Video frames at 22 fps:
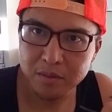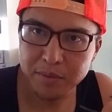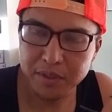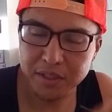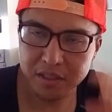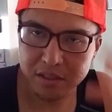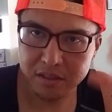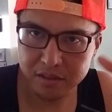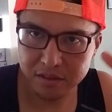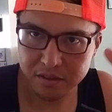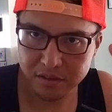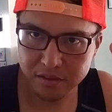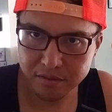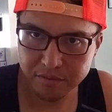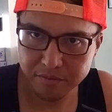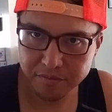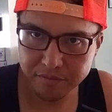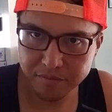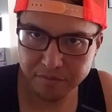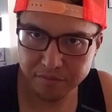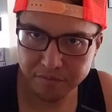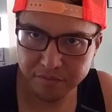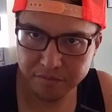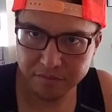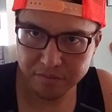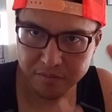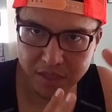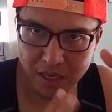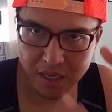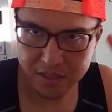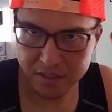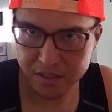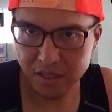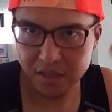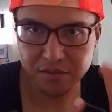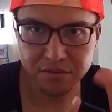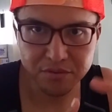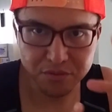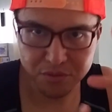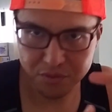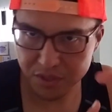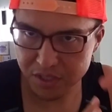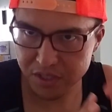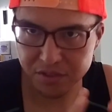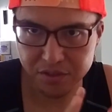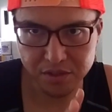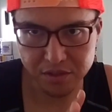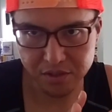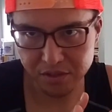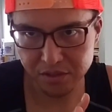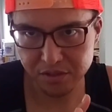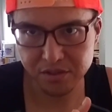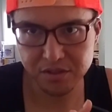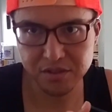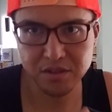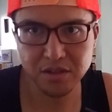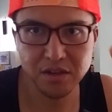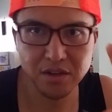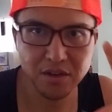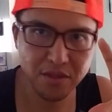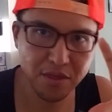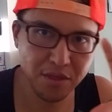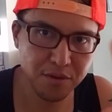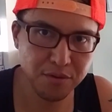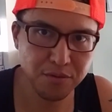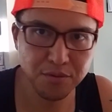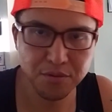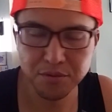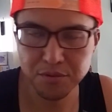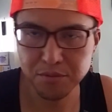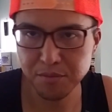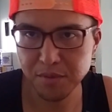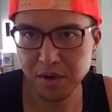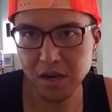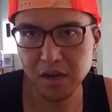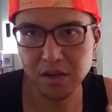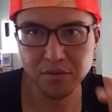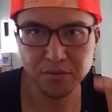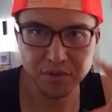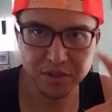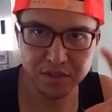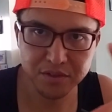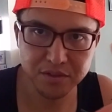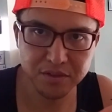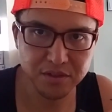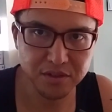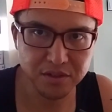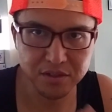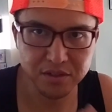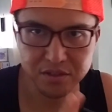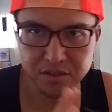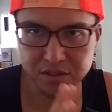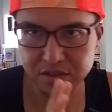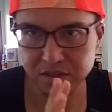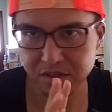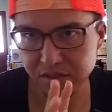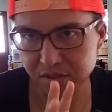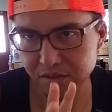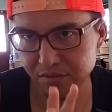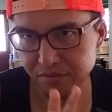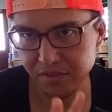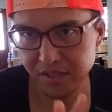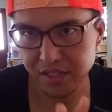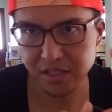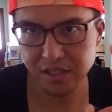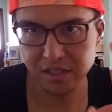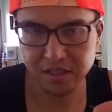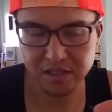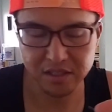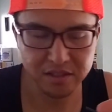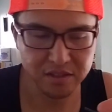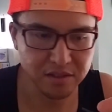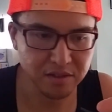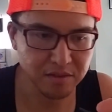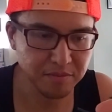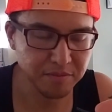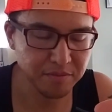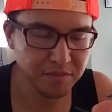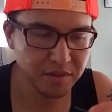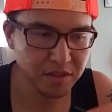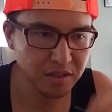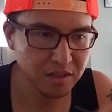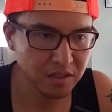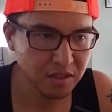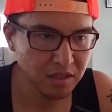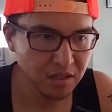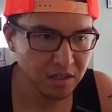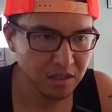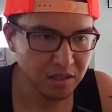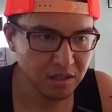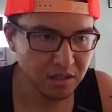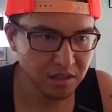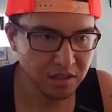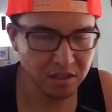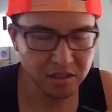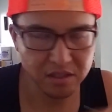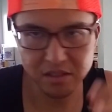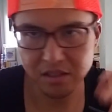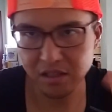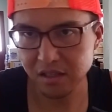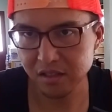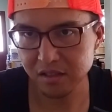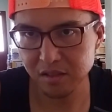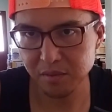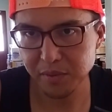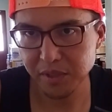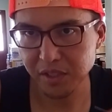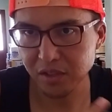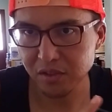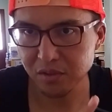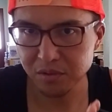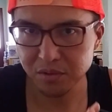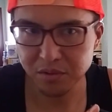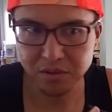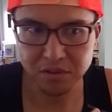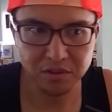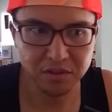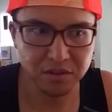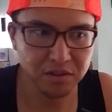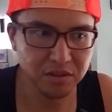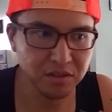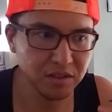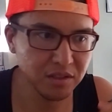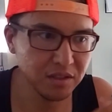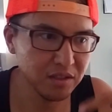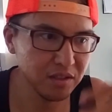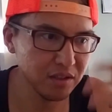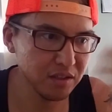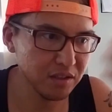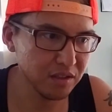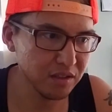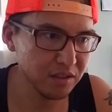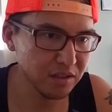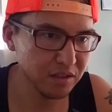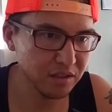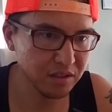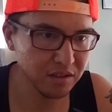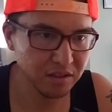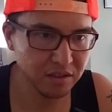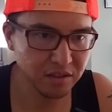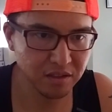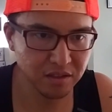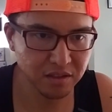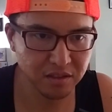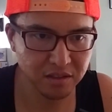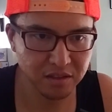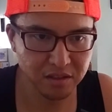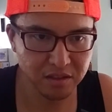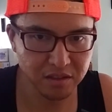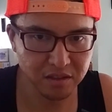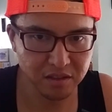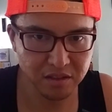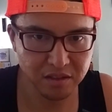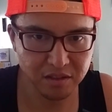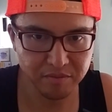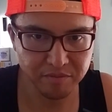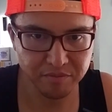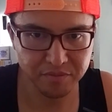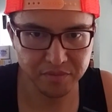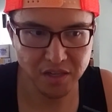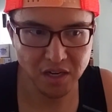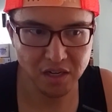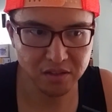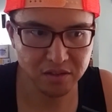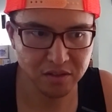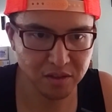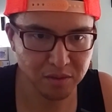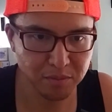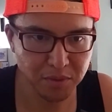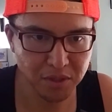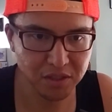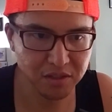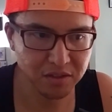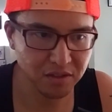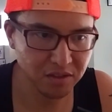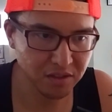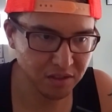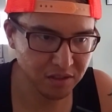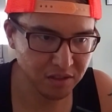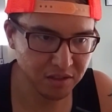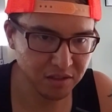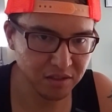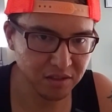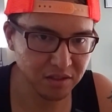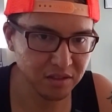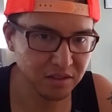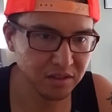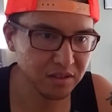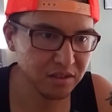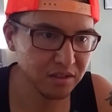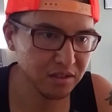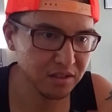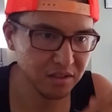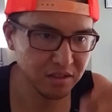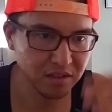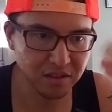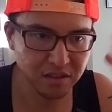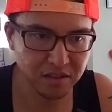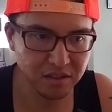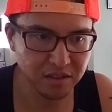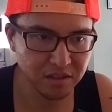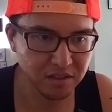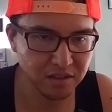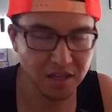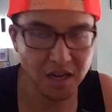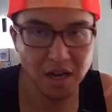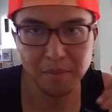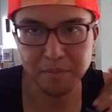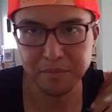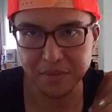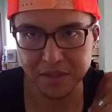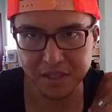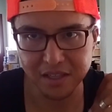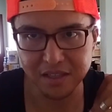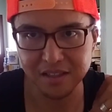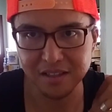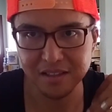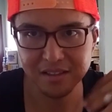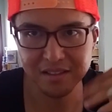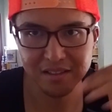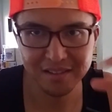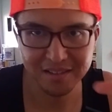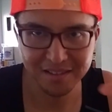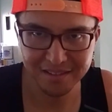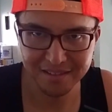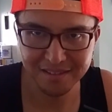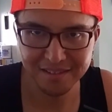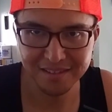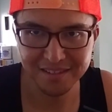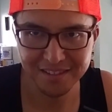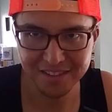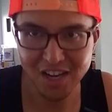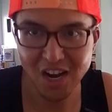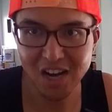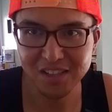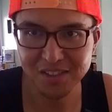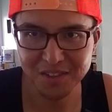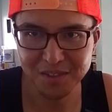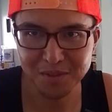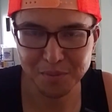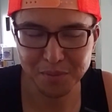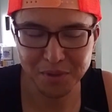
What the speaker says: Because as I've researched through my research of veganism and Dr. McDougall and Dr. Barnard, and not me, Dr.